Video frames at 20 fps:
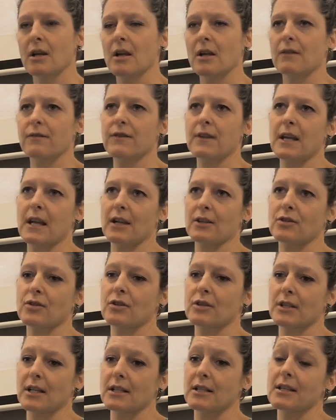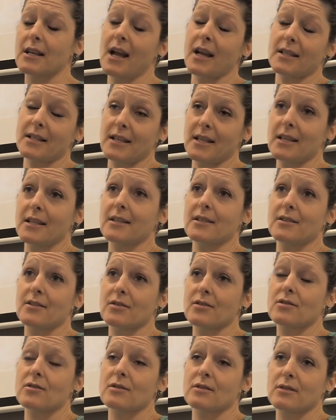If the answer says yes,
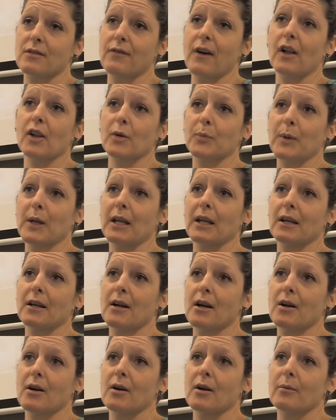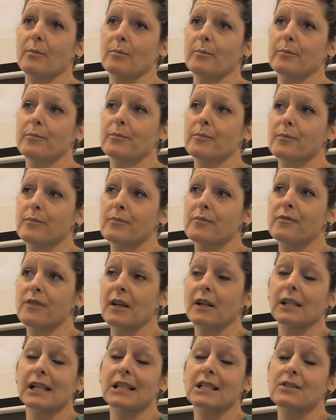he's developing um,
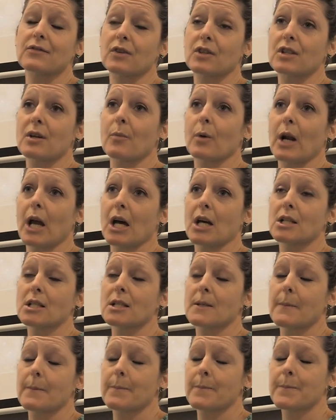feelings for someone else.